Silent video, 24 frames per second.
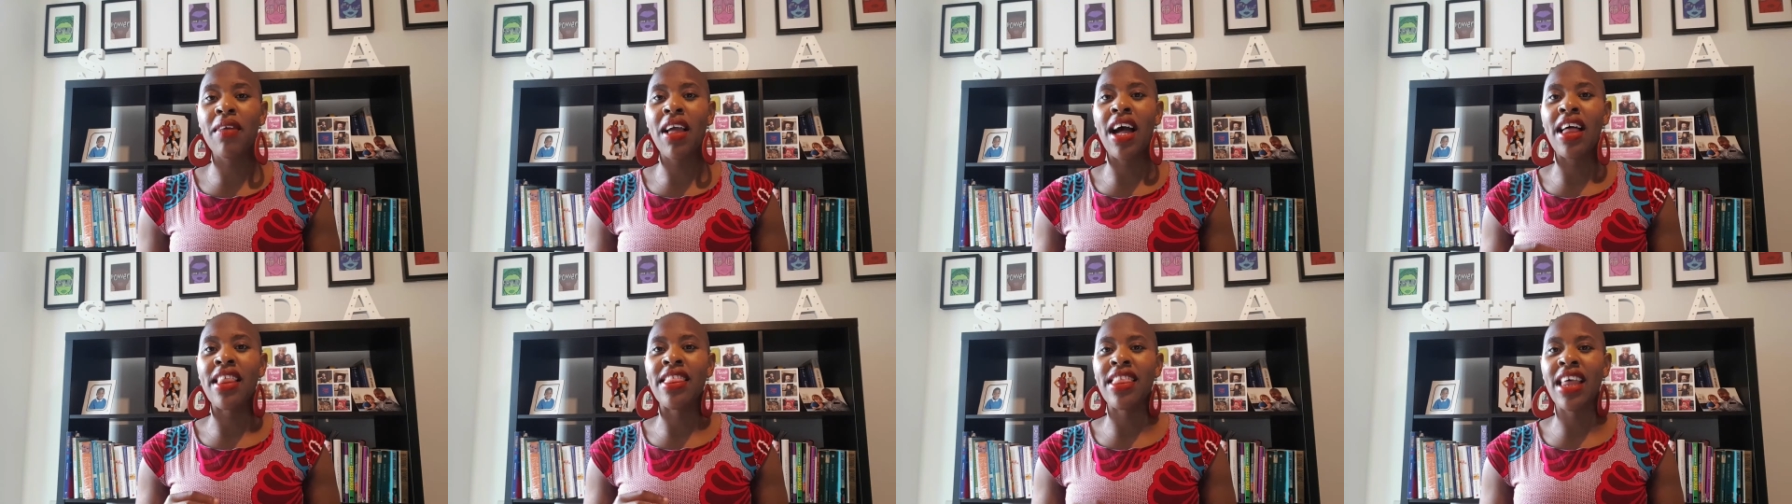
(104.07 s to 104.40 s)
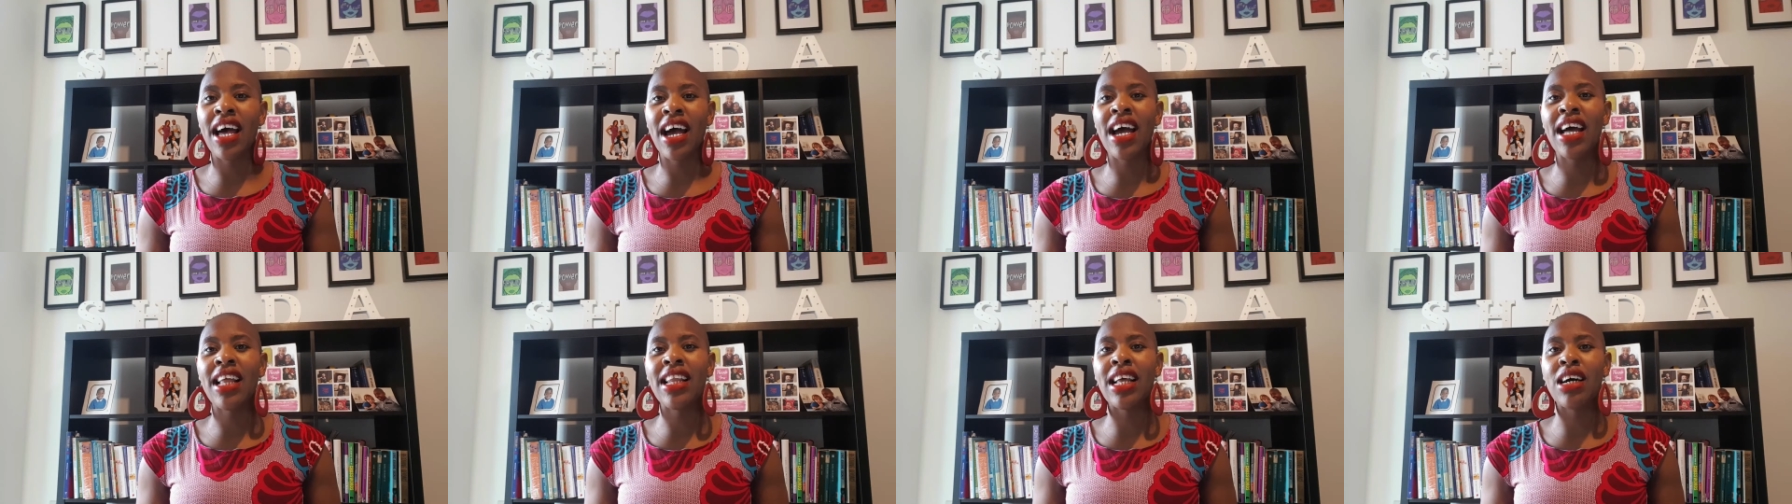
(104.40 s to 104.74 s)
and
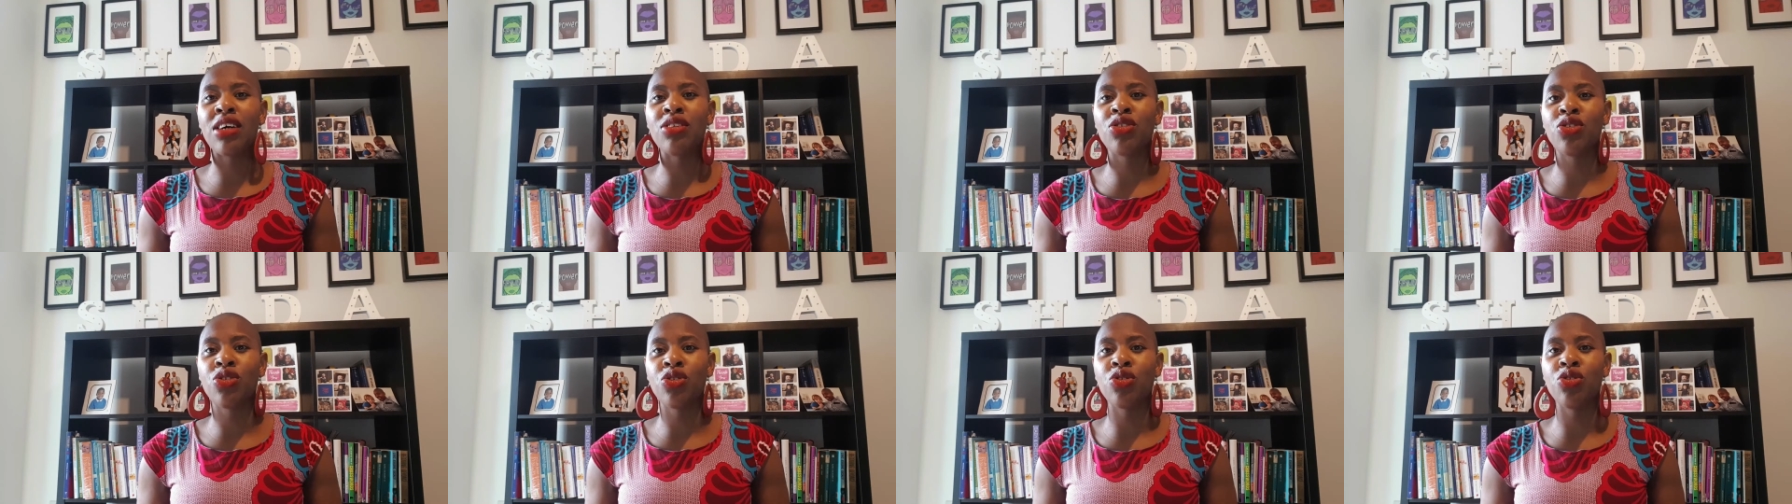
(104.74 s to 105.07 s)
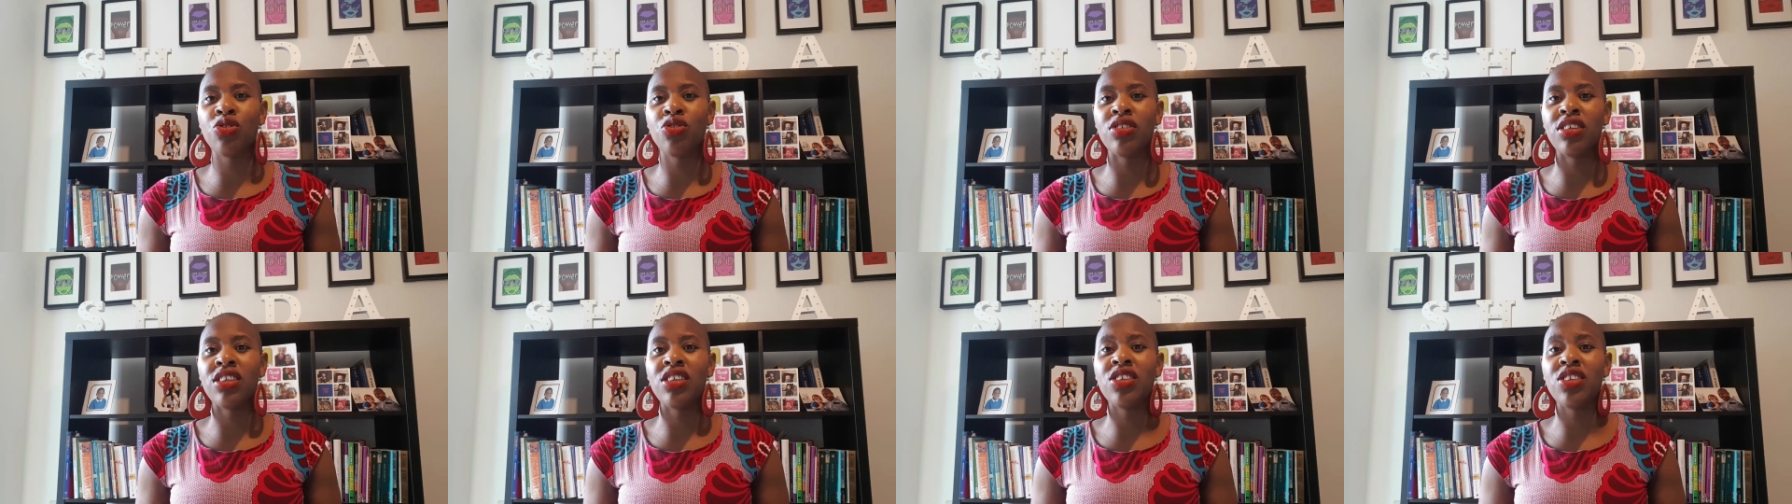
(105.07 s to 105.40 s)
that allows
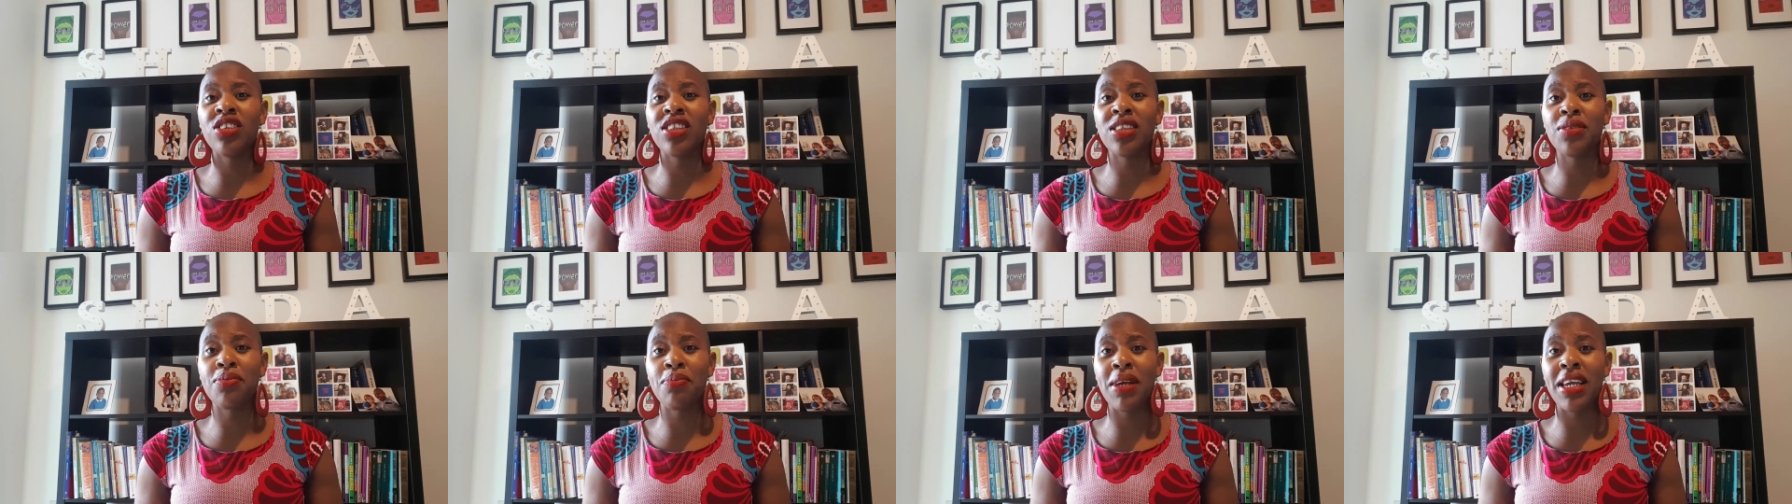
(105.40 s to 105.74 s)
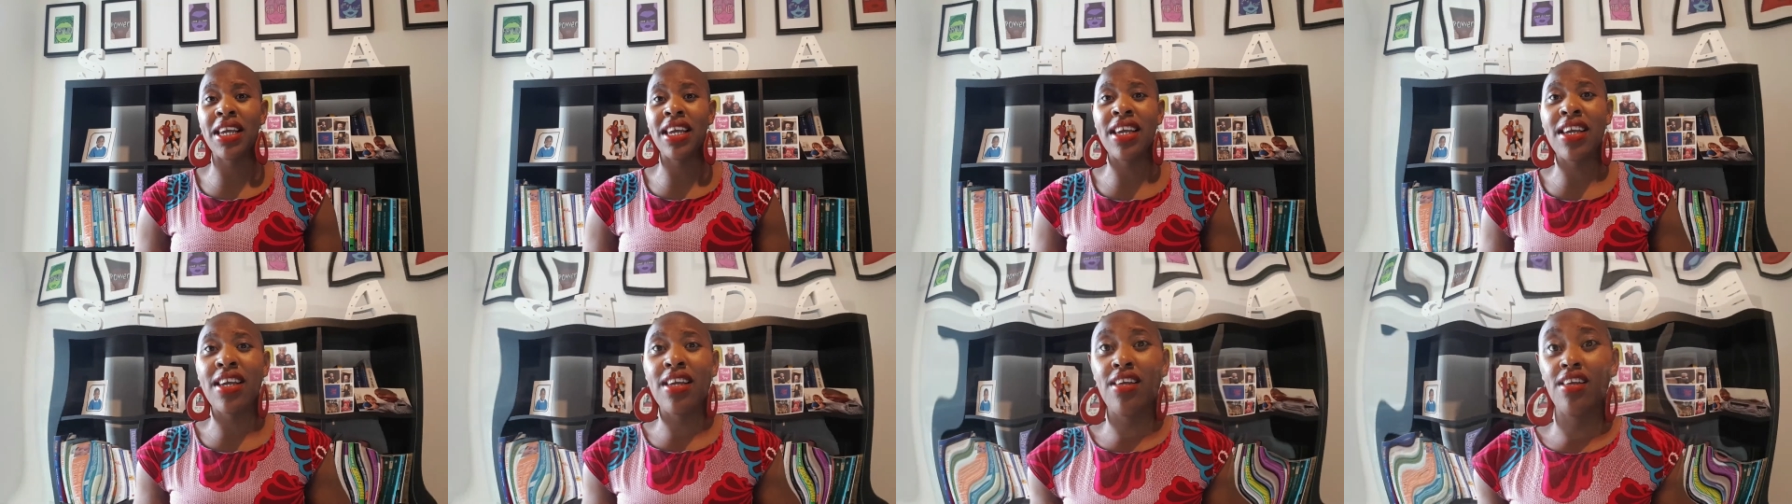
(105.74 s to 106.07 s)
children to
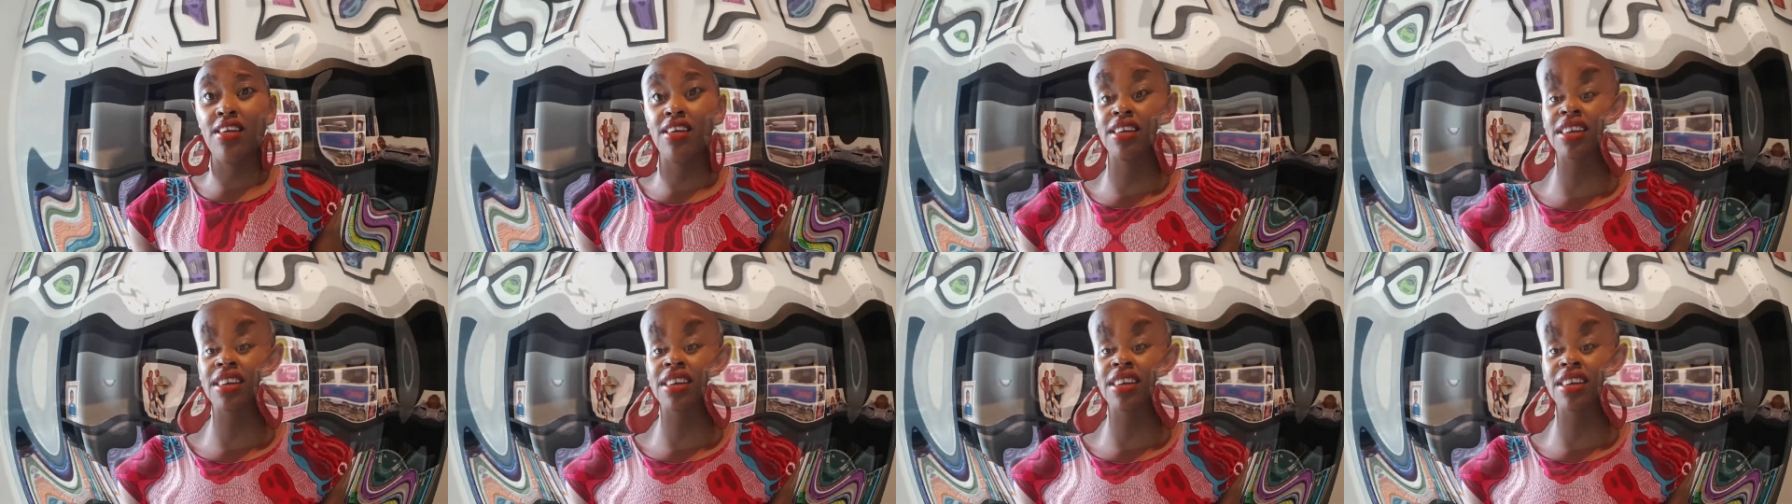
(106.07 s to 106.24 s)
speak.